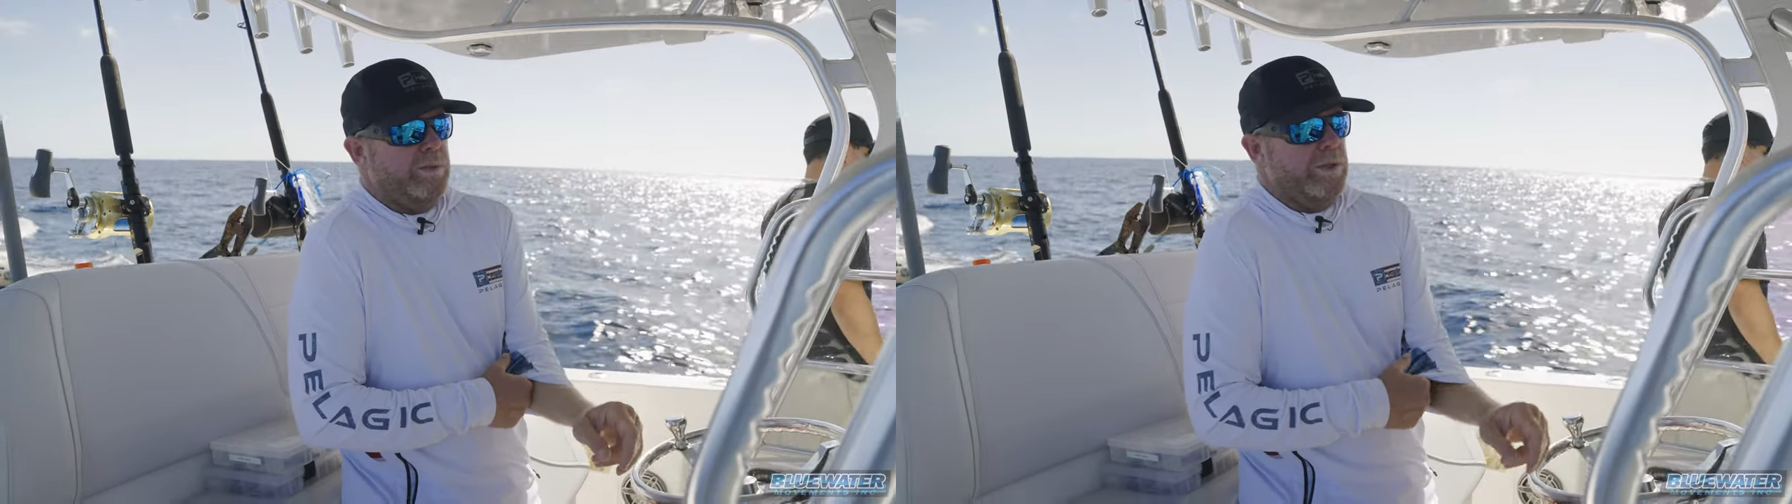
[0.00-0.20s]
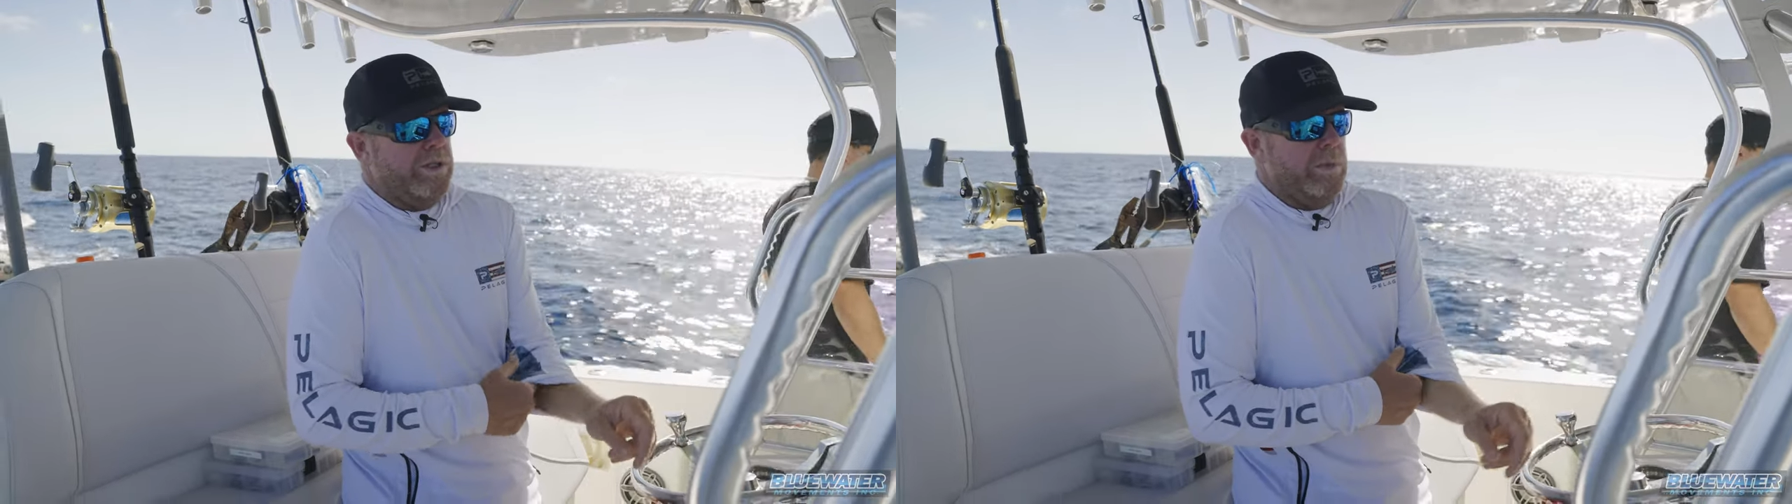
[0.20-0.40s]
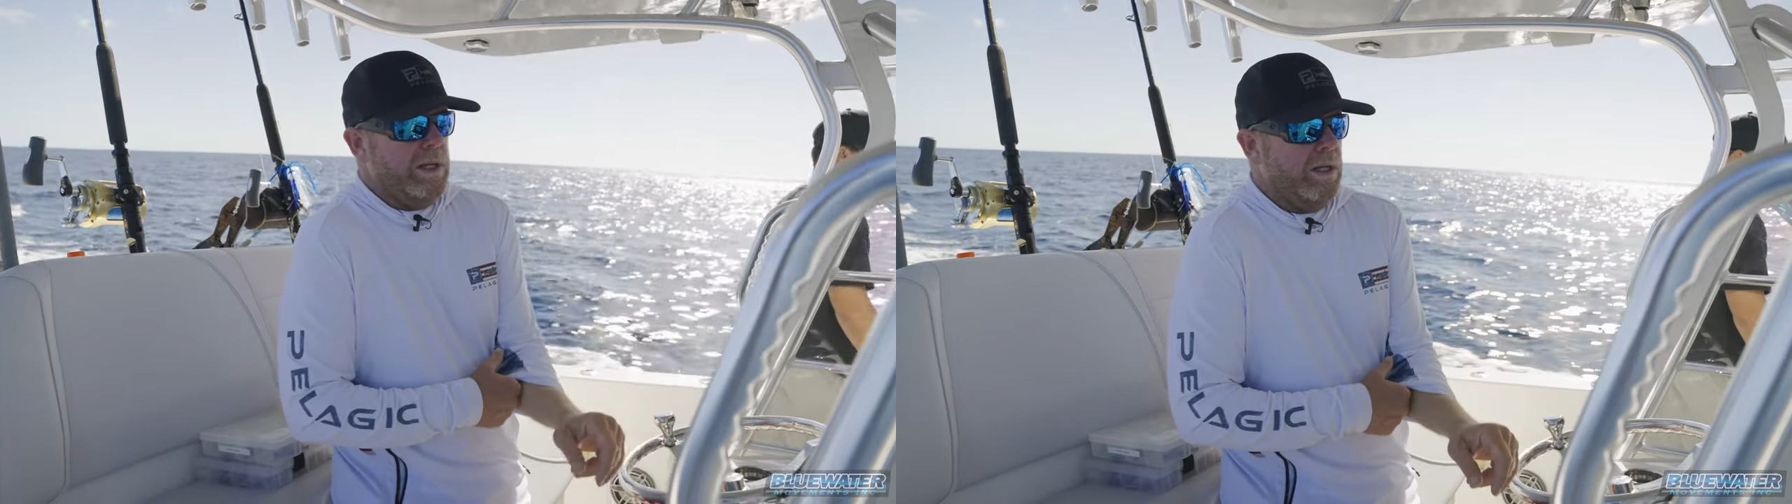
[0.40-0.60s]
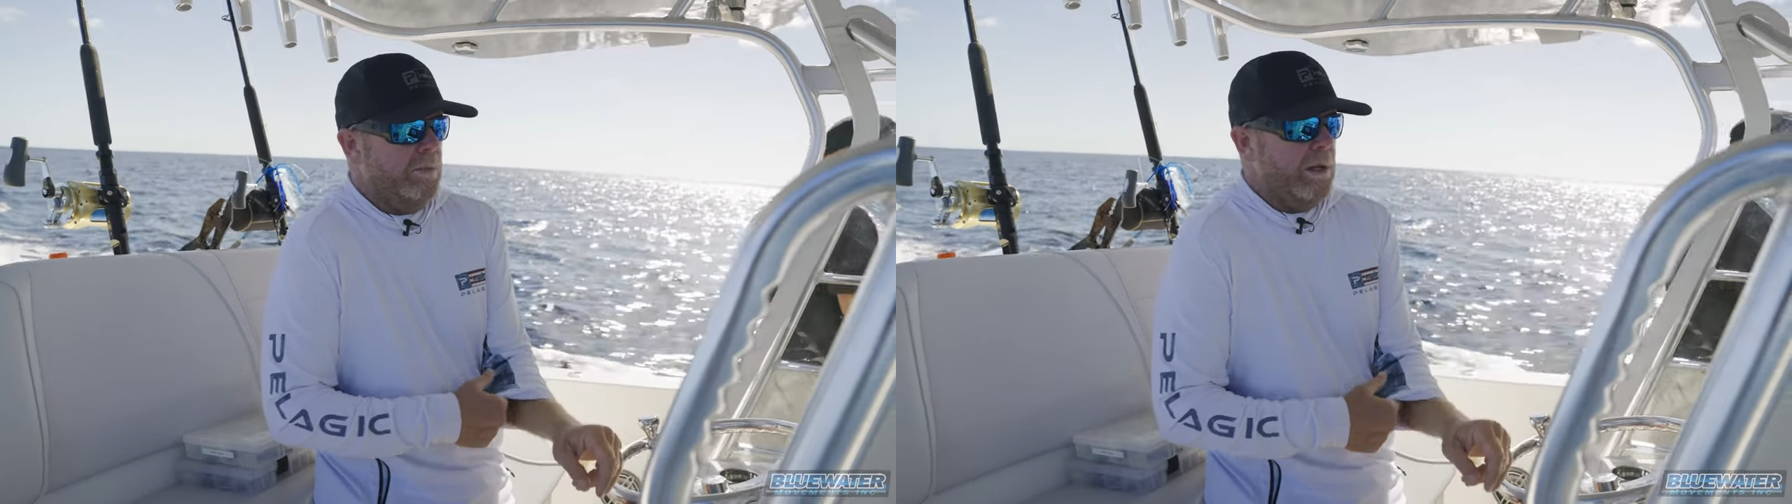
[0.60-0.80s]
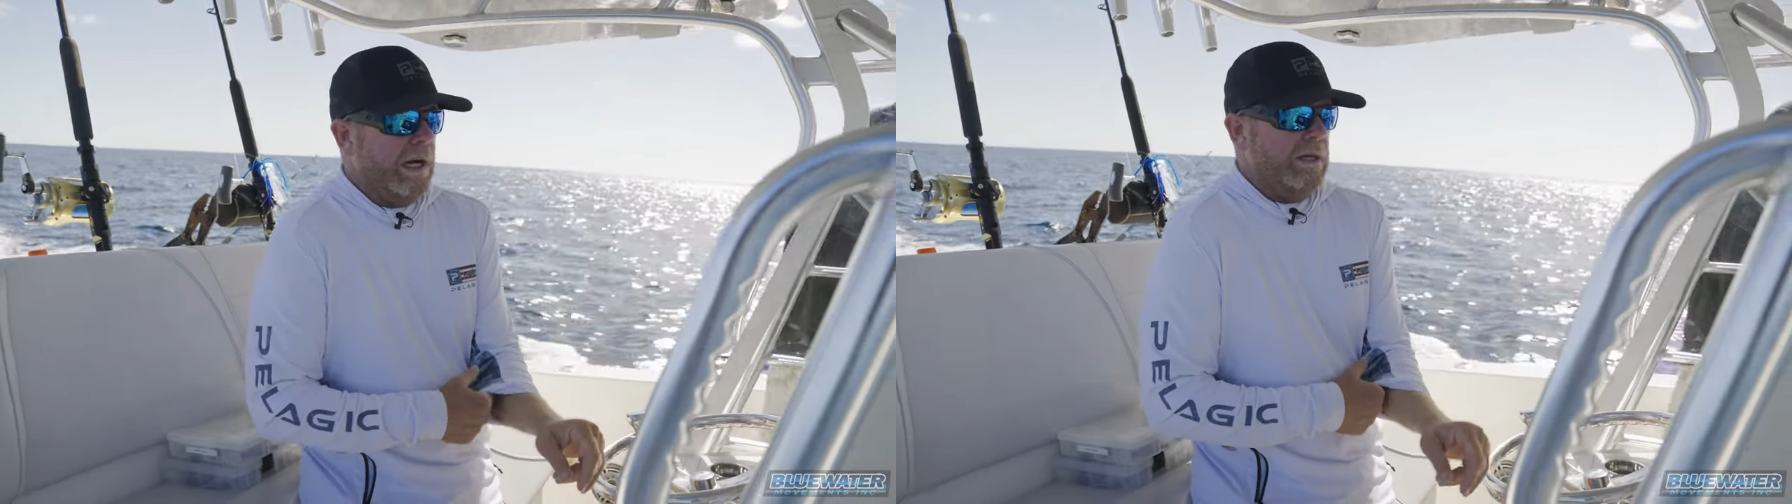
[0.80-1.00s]
put some meat in the
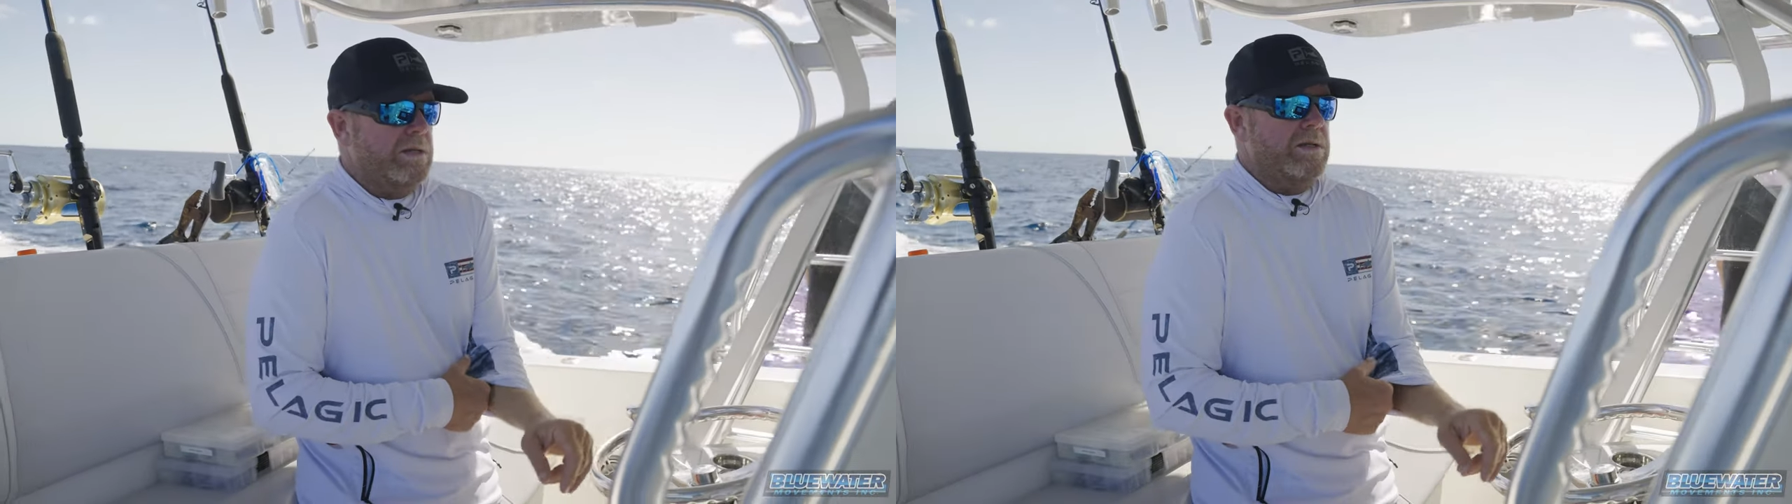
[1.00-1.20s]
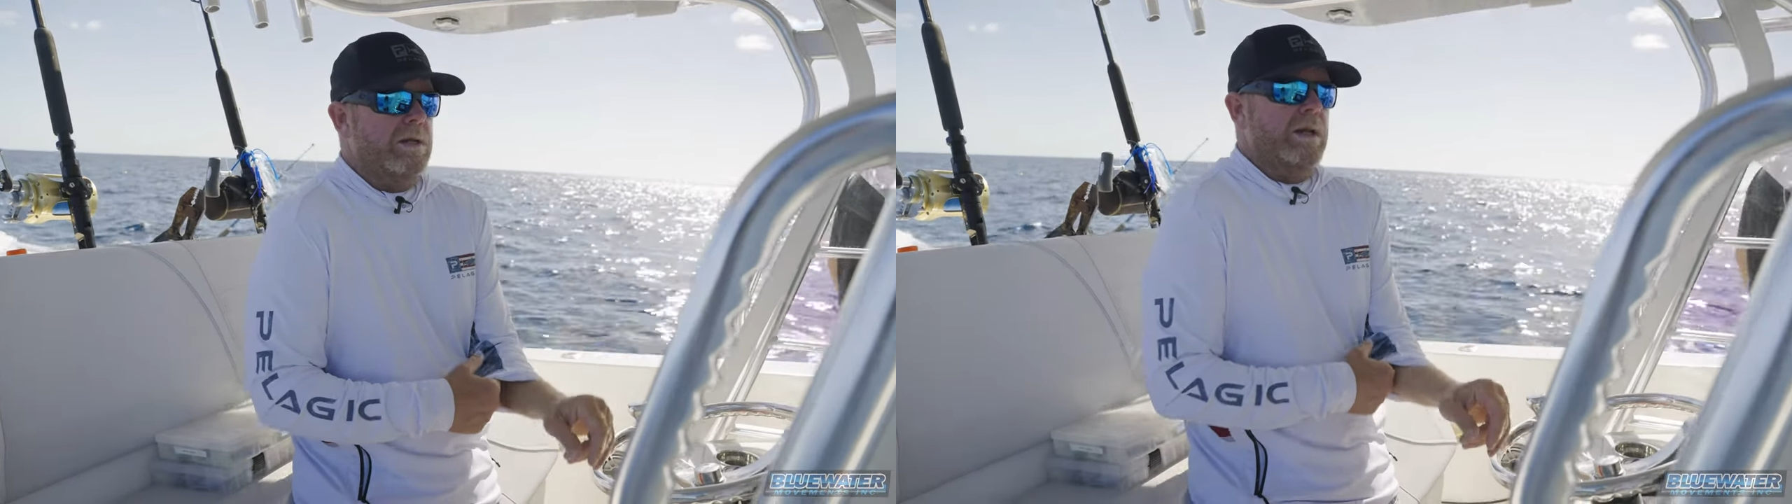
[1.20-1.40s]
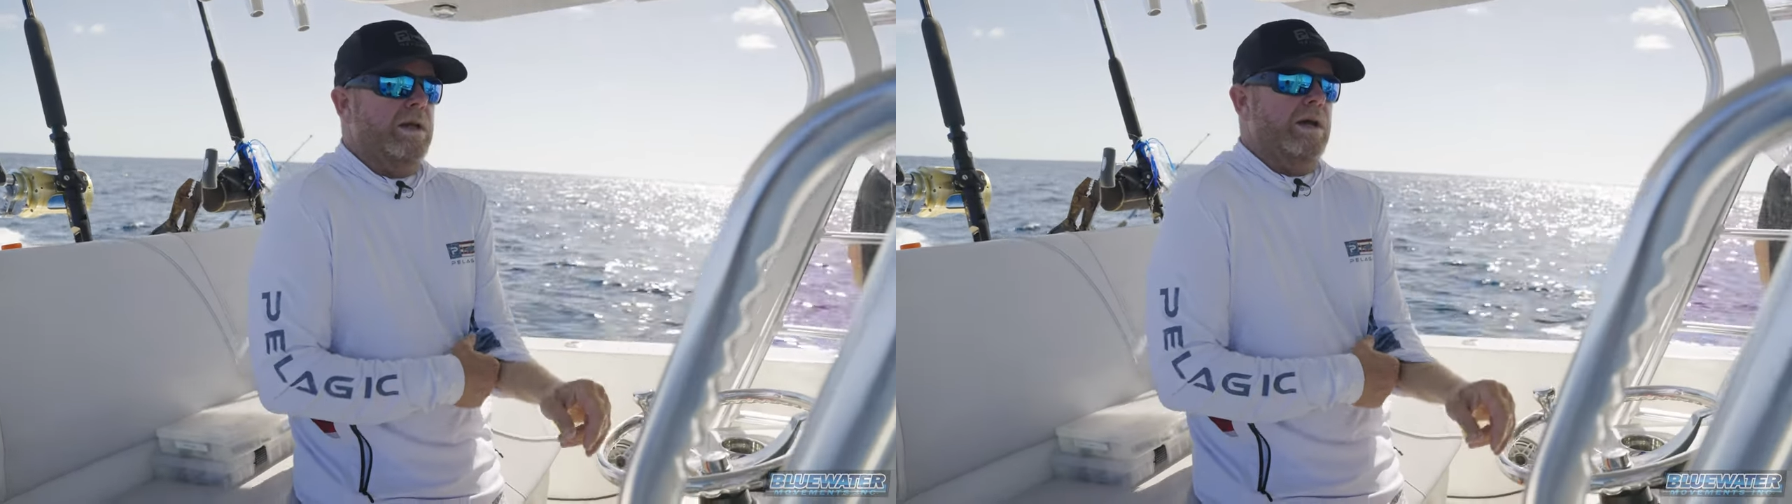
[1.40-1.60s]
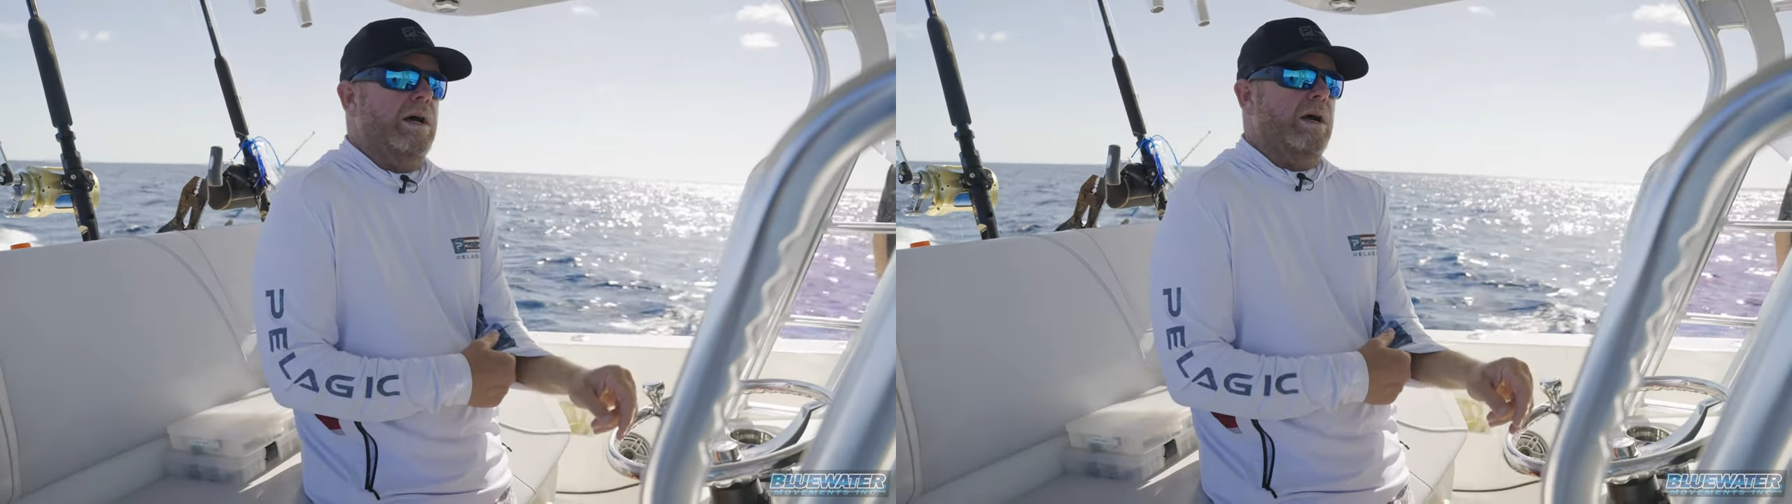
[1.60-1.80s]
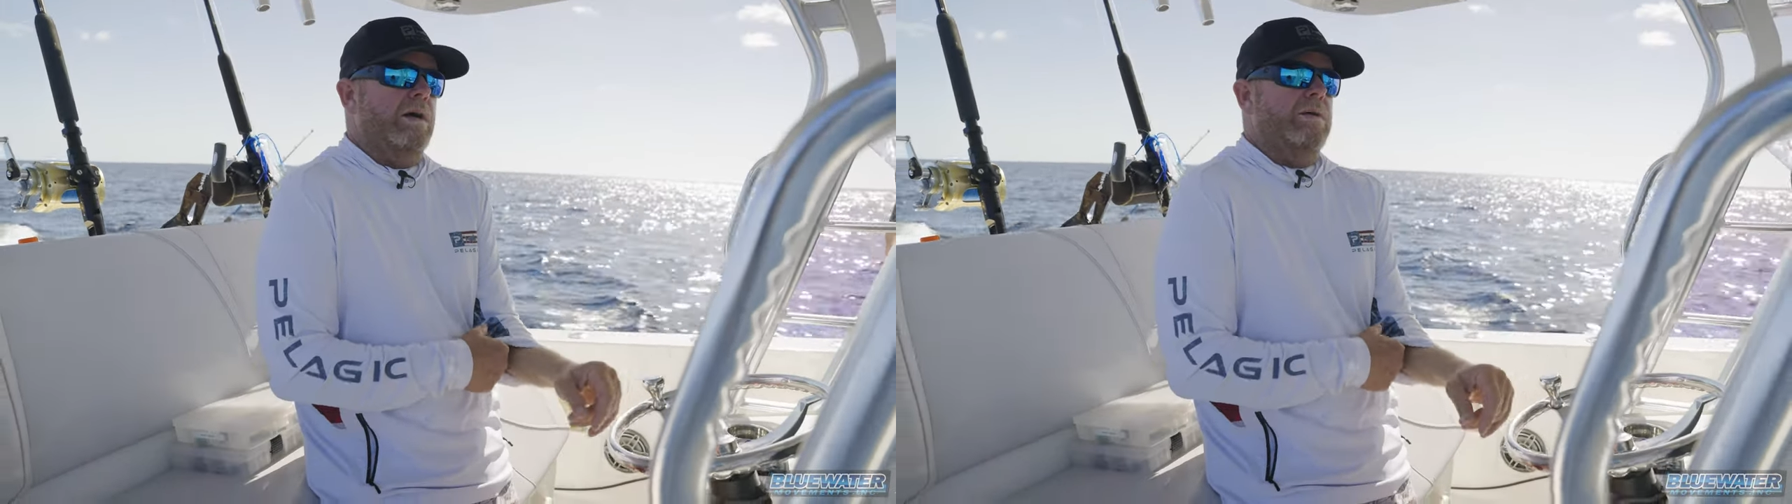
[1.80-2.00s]
box, and then
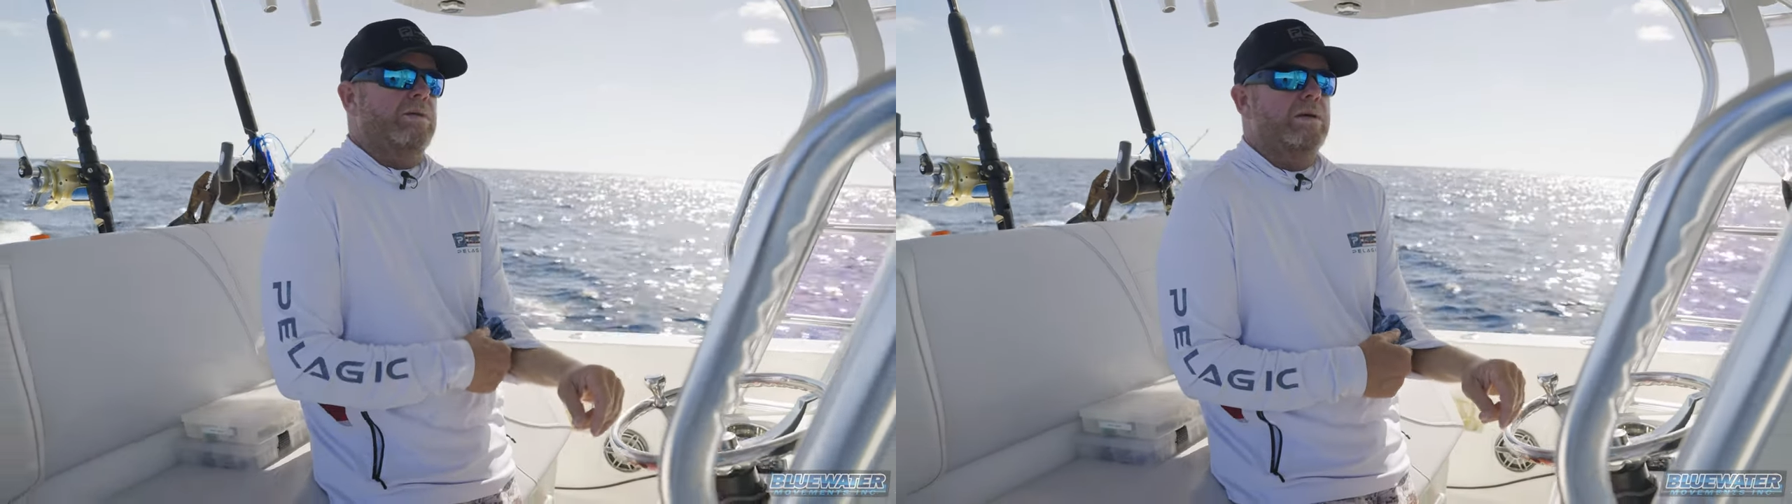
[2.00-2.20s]
uh,